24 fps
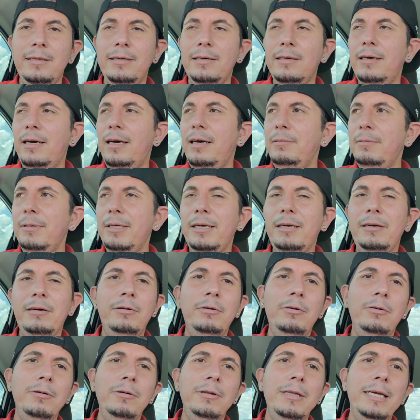I'm like,
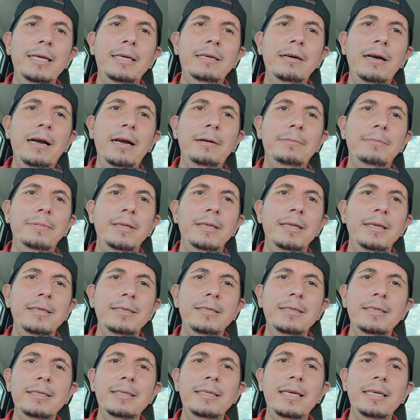holy crap,
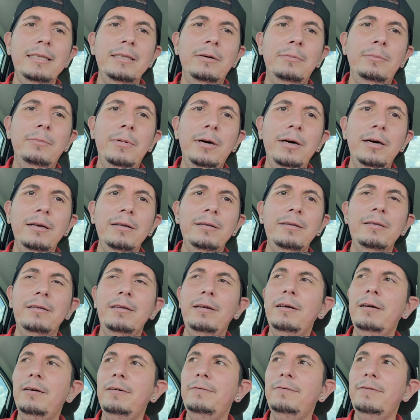this is like the month
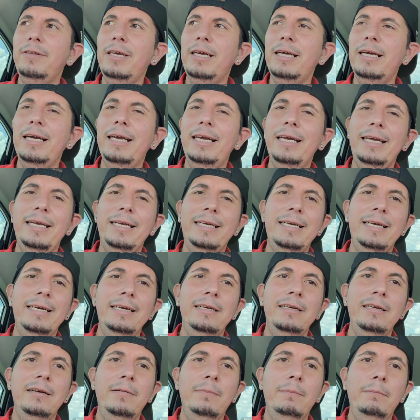of like
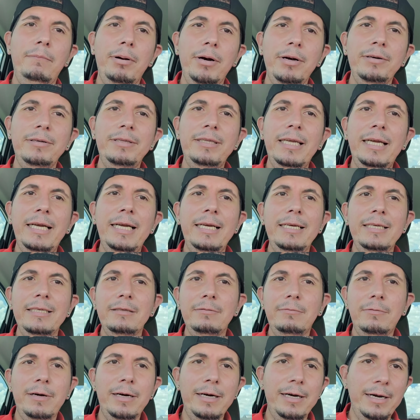birthdays
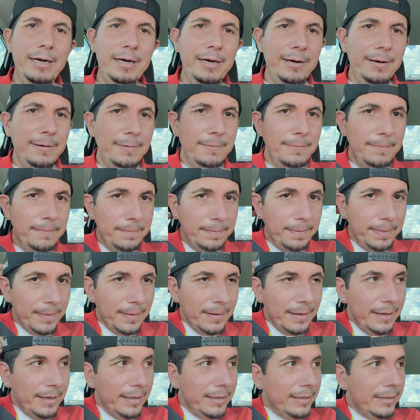where,
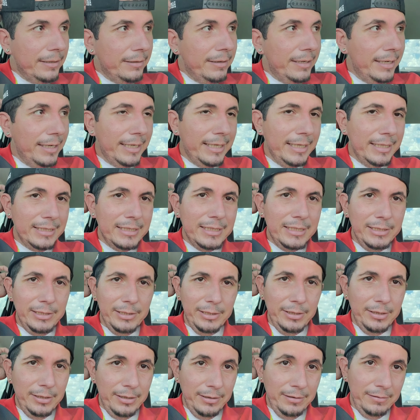you know, I get
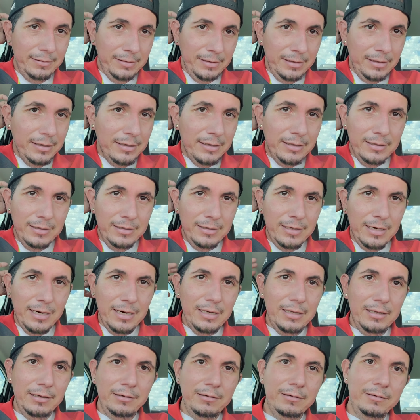to,
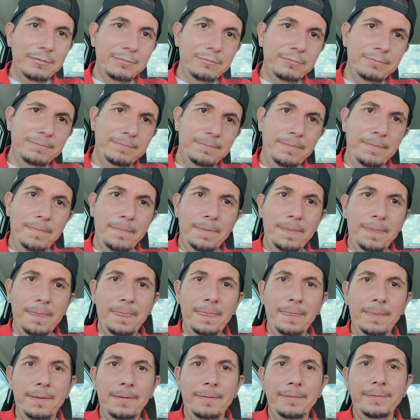you know,
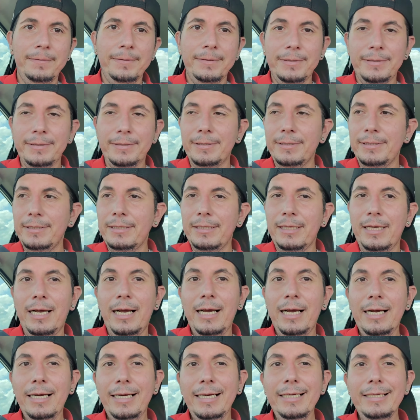
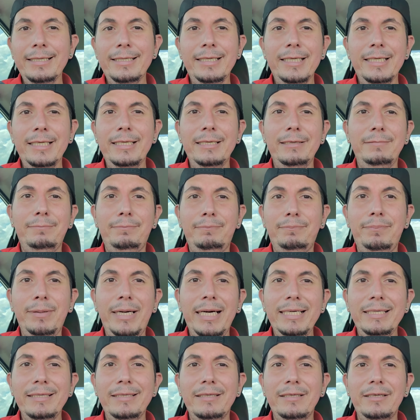I get to
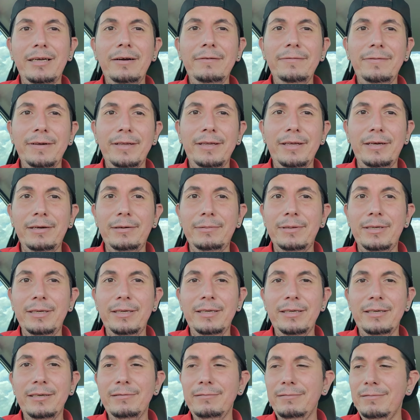buy stuff for them, you
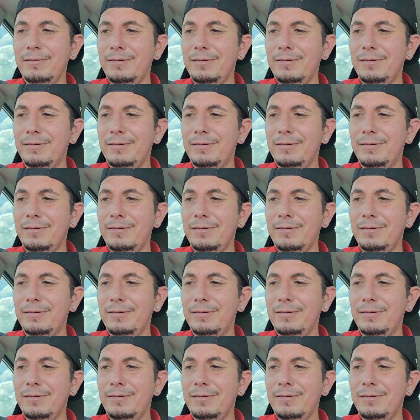know?